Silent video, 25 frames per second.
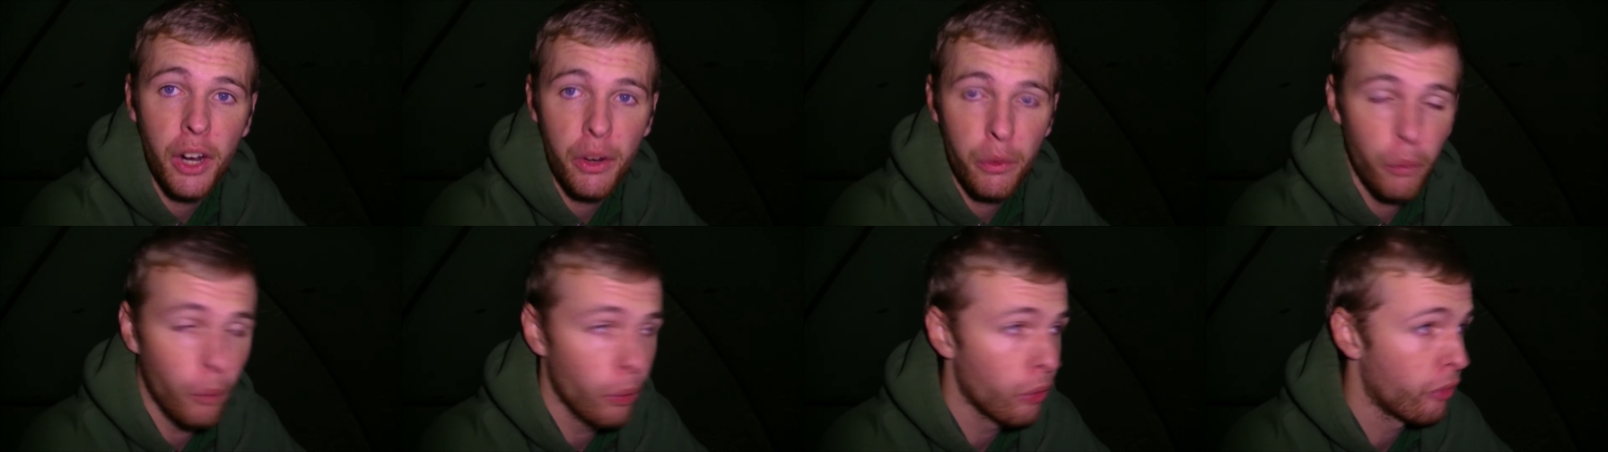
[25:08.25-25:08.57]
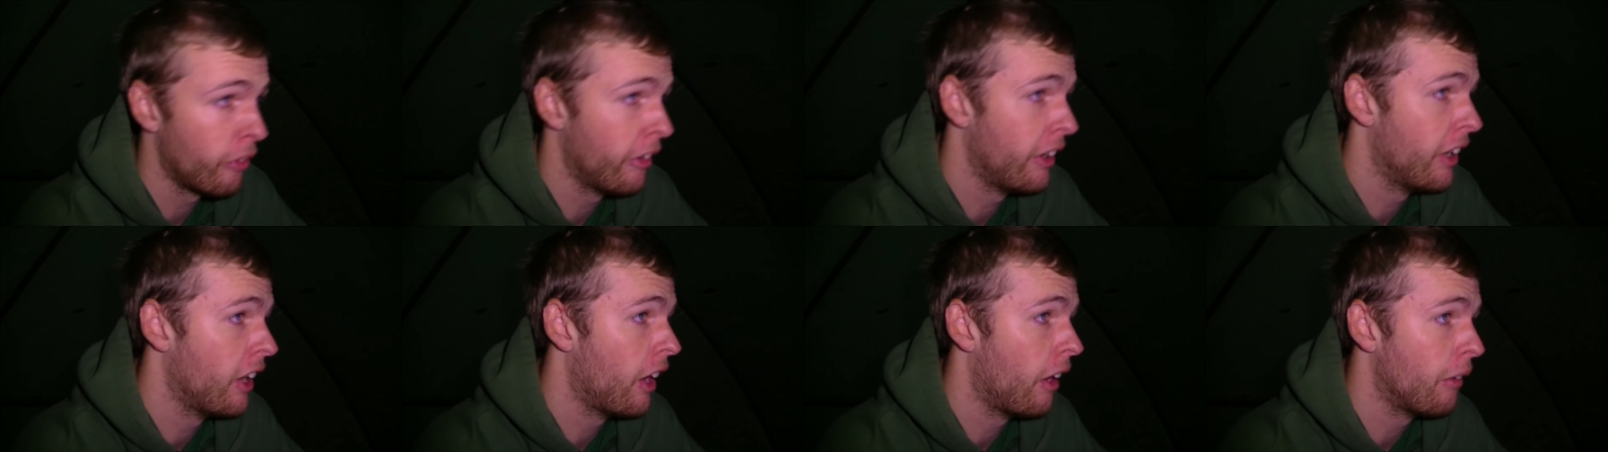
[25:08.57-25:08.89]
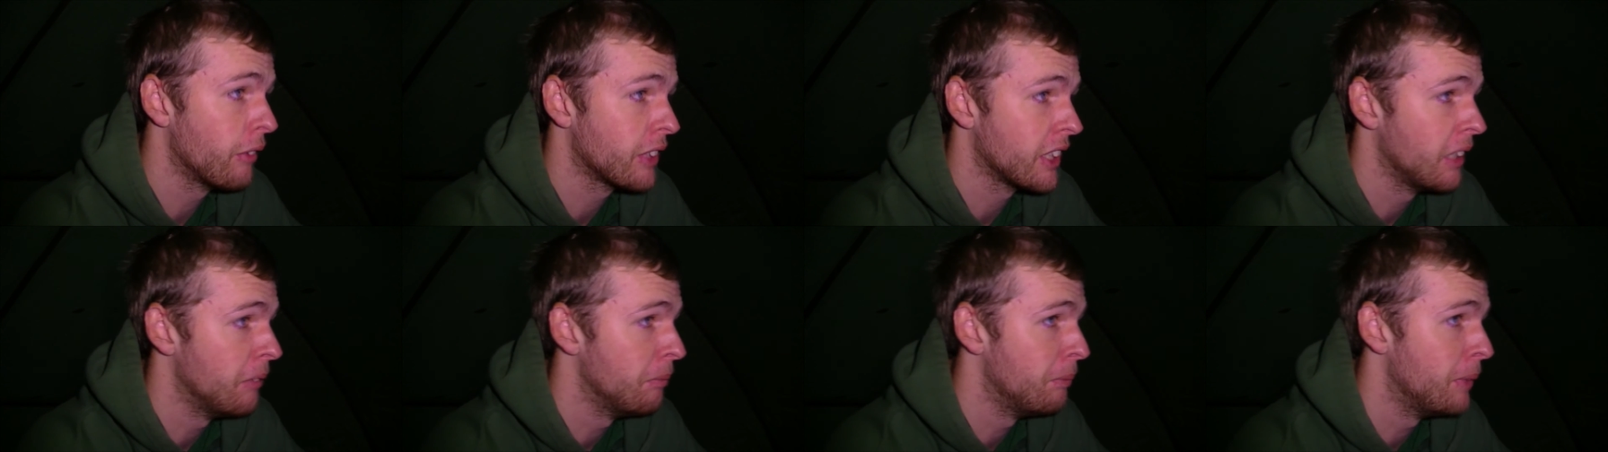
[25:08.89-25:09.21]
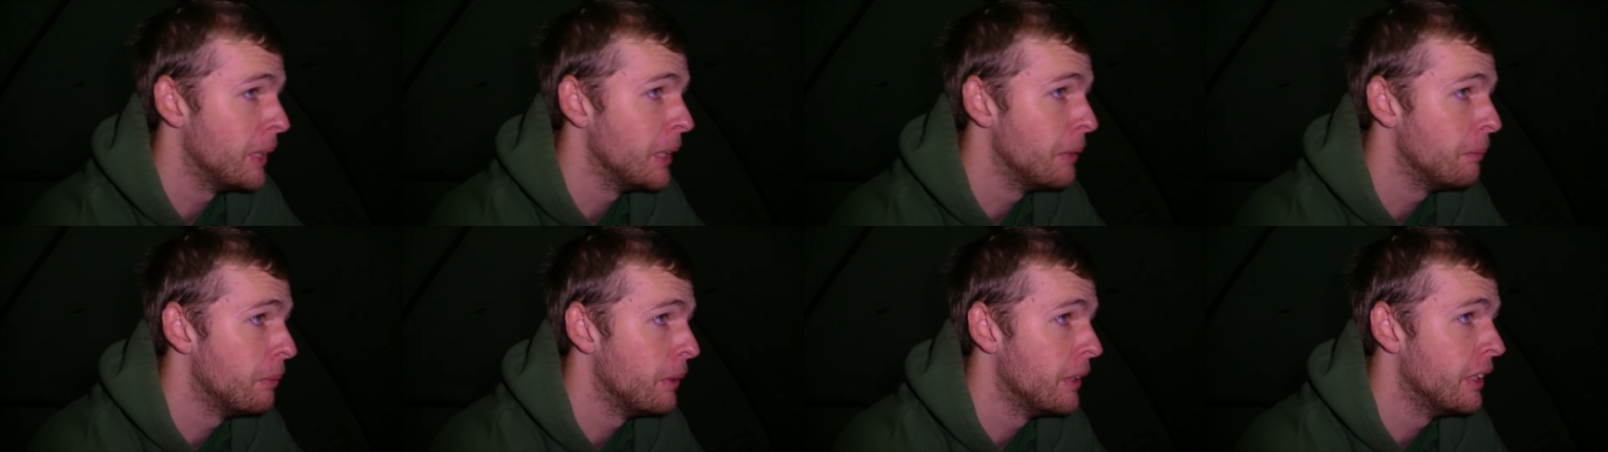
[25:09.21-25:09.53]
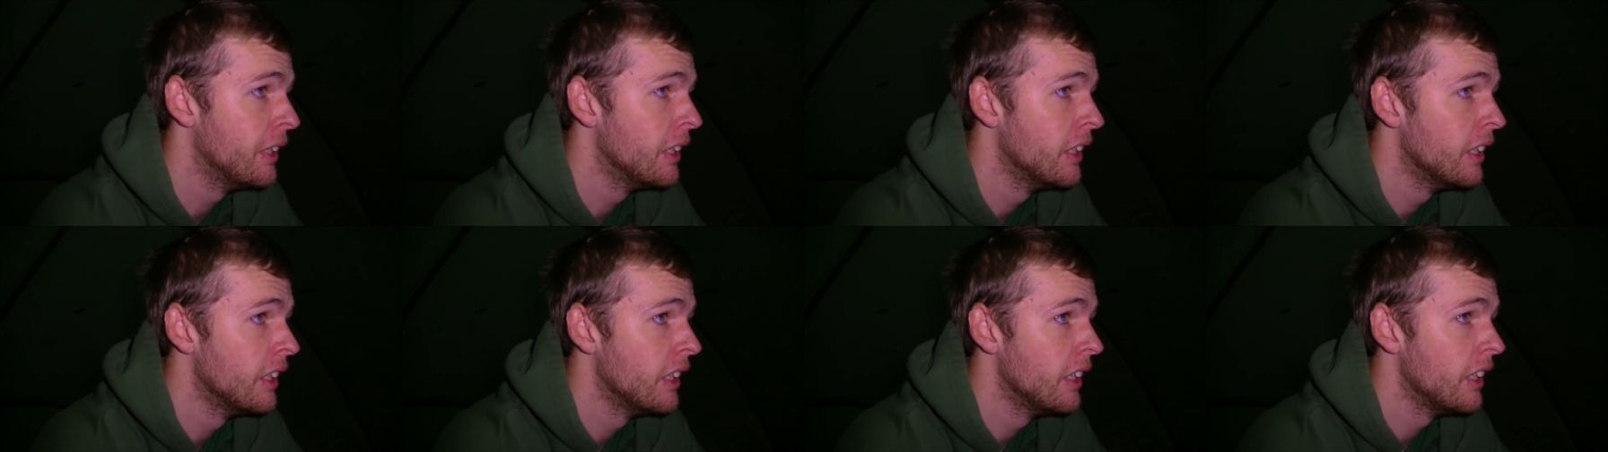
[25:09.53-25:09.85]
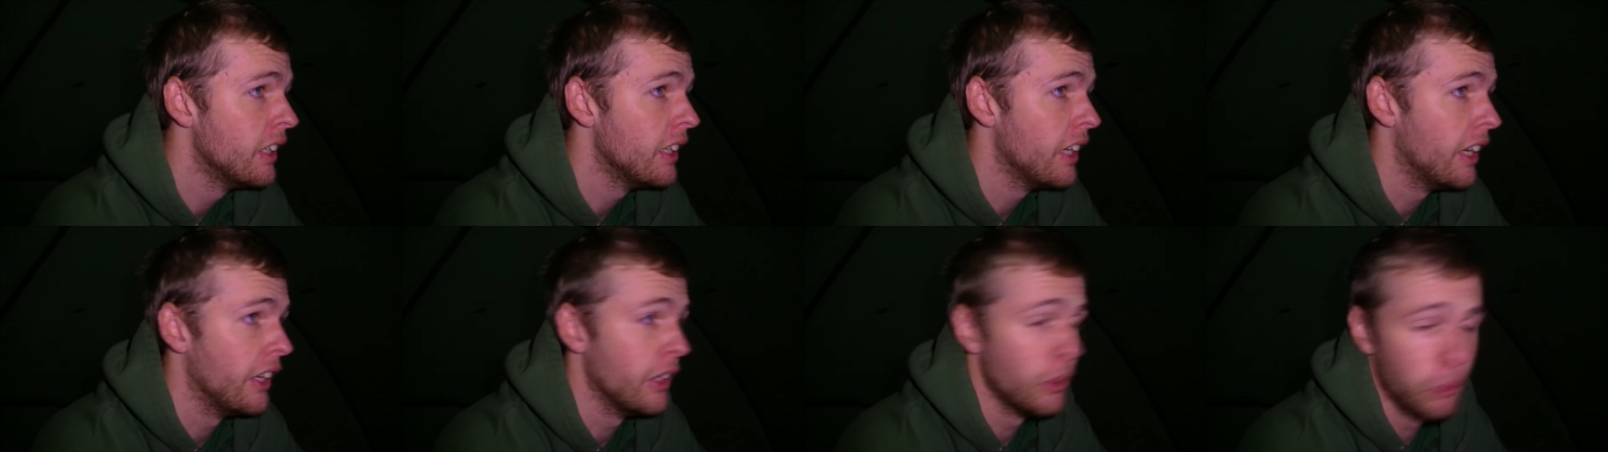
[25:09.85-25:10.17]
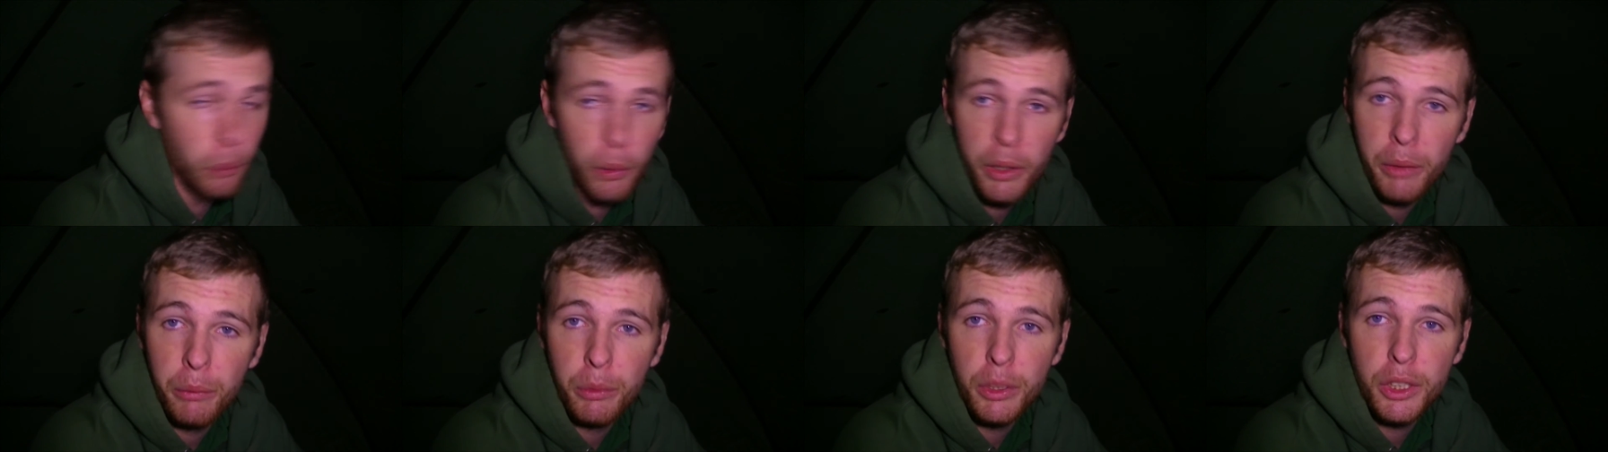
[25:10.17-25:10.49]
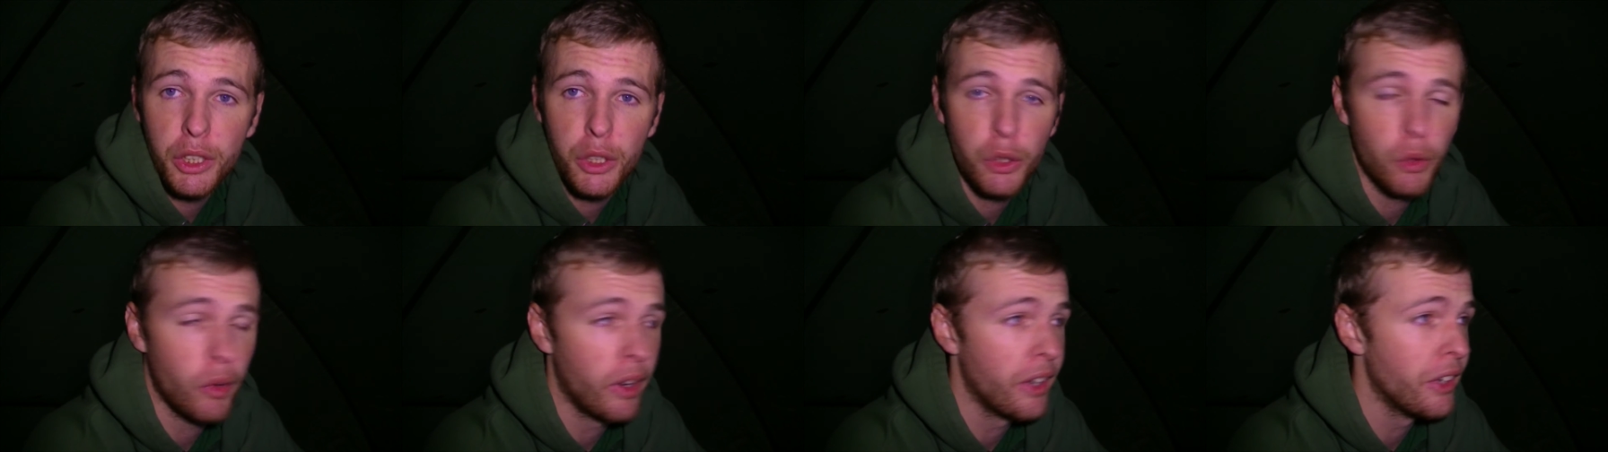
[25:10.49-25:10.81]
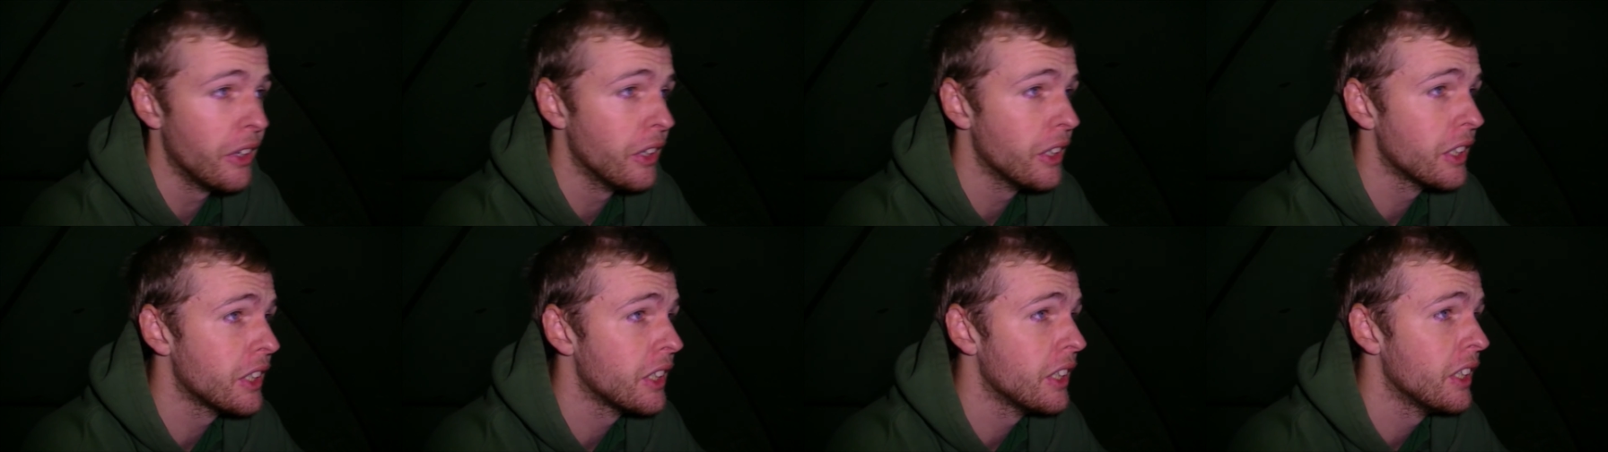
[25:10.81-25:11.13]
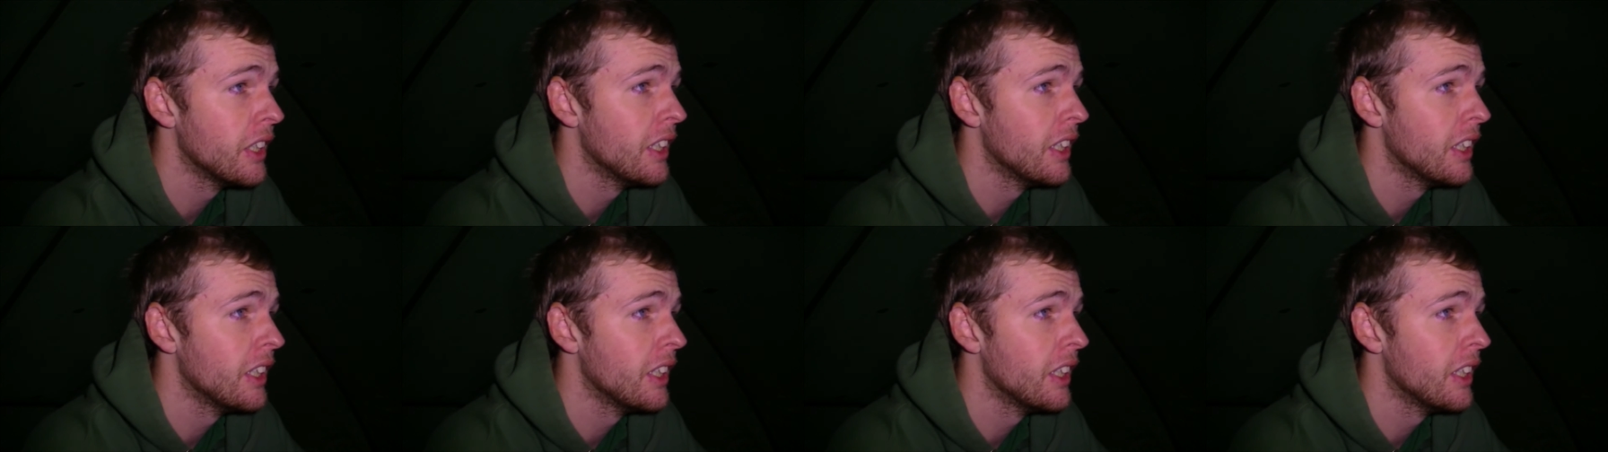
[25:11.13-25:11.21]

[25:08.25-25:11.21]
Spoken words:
All 3 alarms kept beeping and the wind was horrendous.